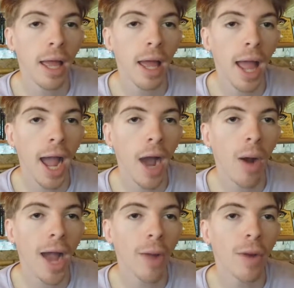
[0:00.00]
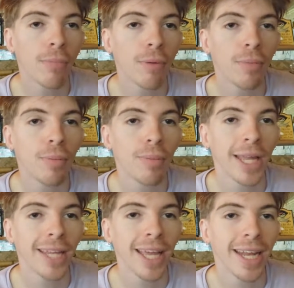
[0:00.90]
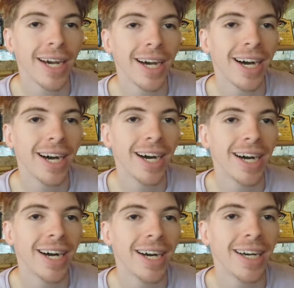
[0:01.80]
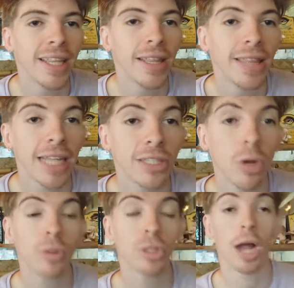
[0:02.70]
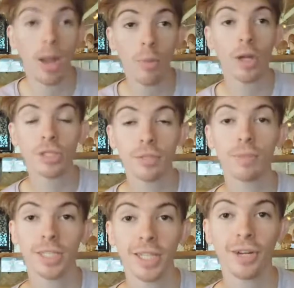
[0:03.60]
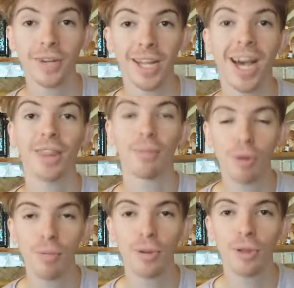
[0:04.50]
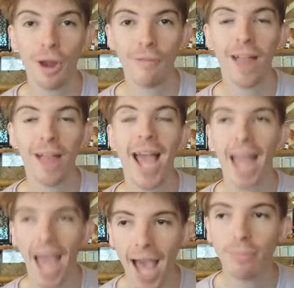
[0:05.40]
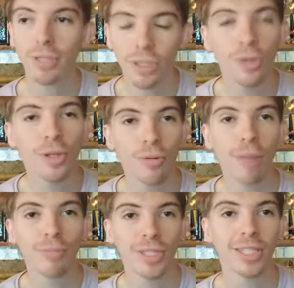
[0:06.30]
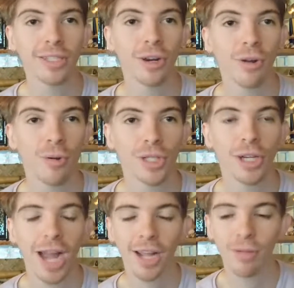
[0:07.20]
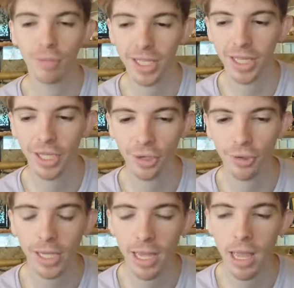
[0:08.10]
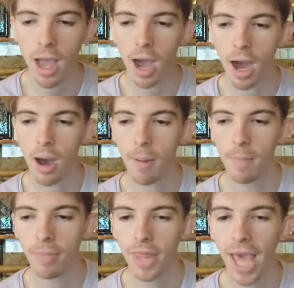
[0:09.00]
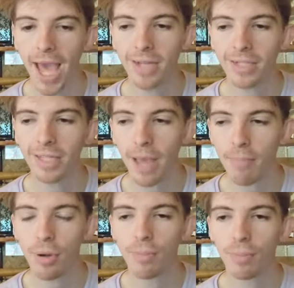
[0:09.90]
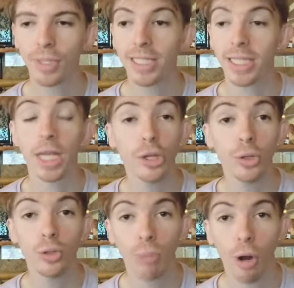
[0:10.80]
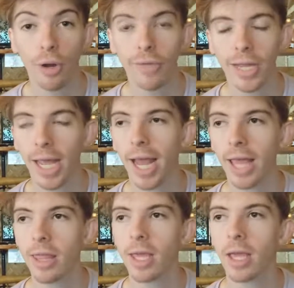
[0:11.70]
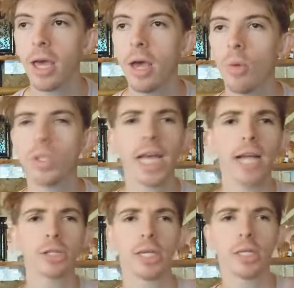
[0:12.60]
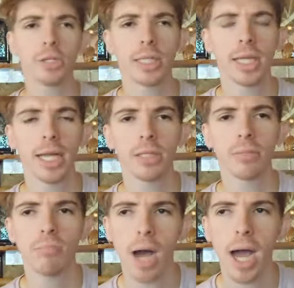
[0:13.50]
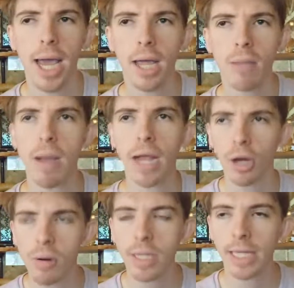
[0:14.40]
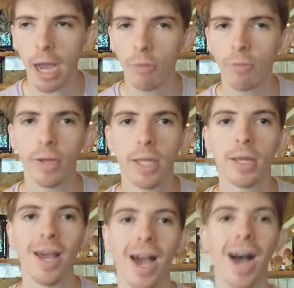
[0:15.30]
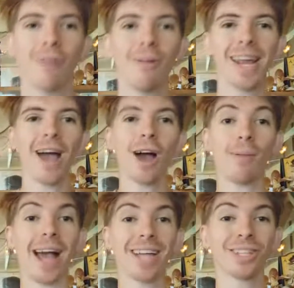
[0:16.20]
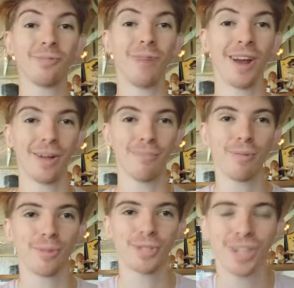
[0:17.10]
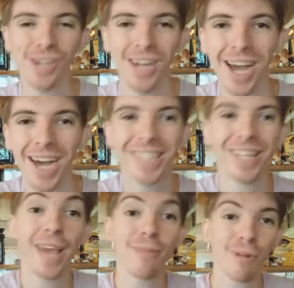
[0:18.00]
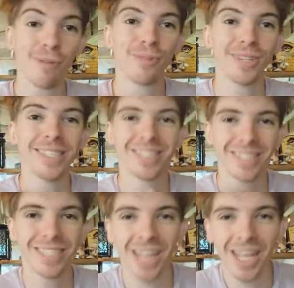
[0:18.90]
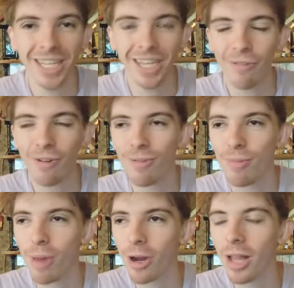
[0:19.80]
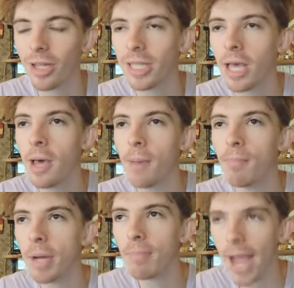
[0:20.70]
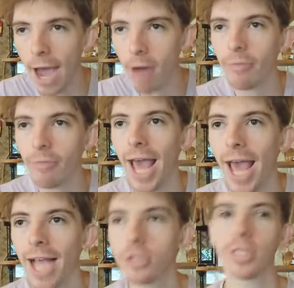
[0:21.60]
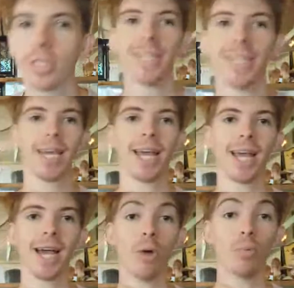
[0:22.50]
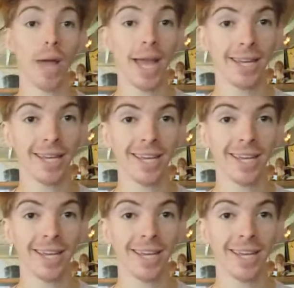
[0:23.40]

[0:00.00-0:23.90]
how I wear purple bandana, uh, that's culture. I 100% agree. Uh, the purple on our flag absolutely represents our culture. I completely agree. Um, that that purple is a huge part of it, and I think what's actually interesting is my my current outfit. Uh, right now, I'm actually wearing a purple shirt. Uh, it's light purple. It's slightly different from our colors. But my outfit actually is a uh, red